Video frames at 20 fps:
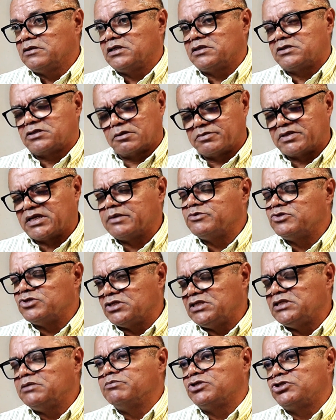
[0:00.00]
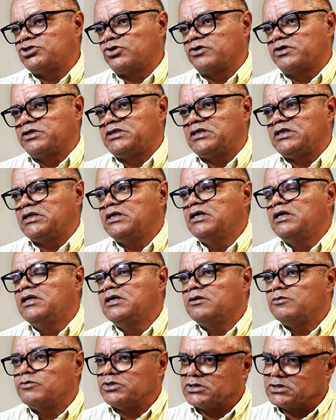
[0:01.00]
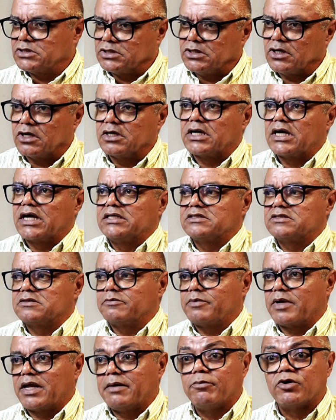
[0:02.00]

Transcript: Sometimes you need maturity, which the young can't supply.